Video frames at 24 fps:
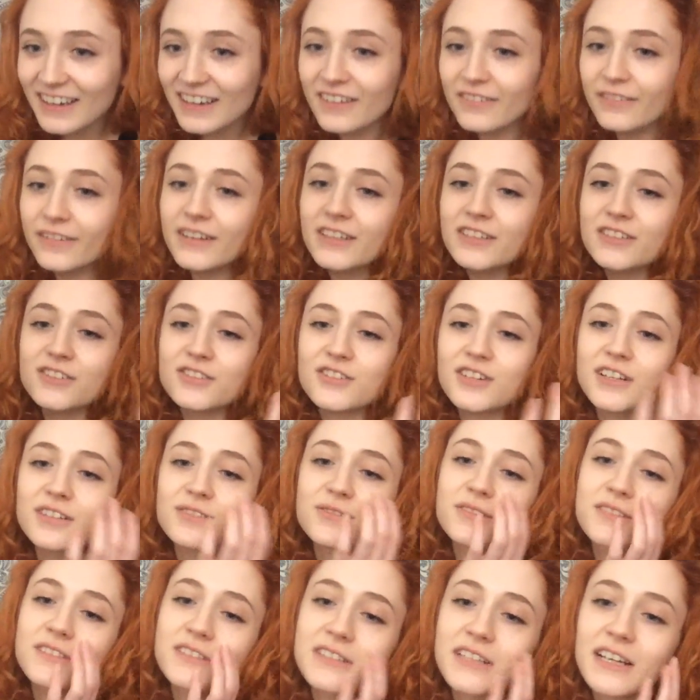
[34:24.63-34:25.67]
Fix your dress.
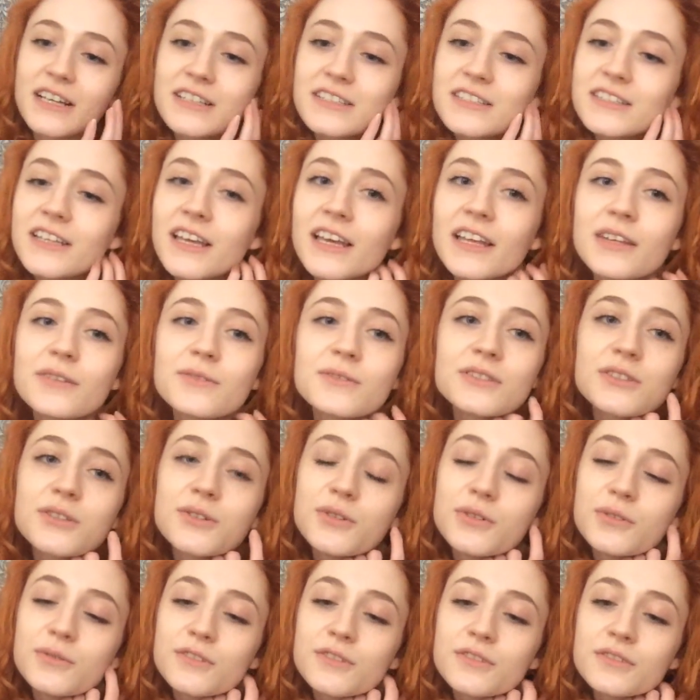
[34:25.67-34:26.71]
It's nice. Yeah, that was
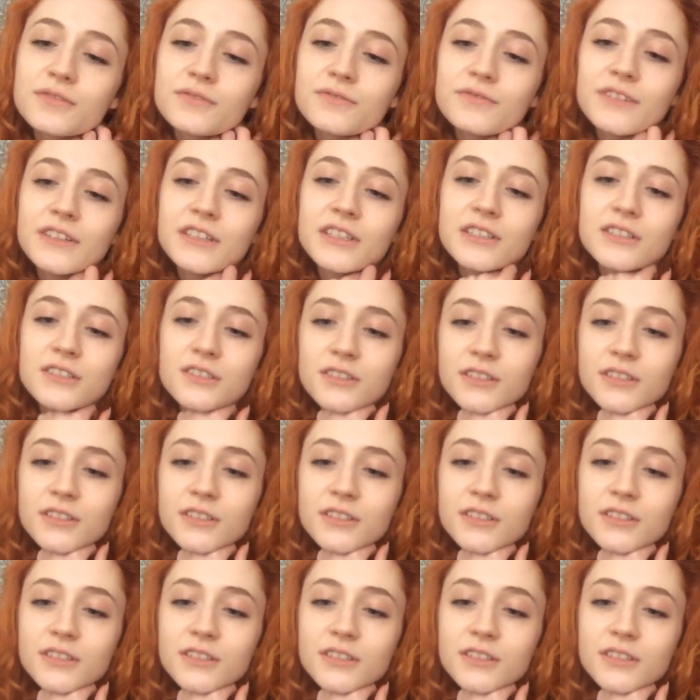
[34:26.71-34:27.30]
cool. It was vintage.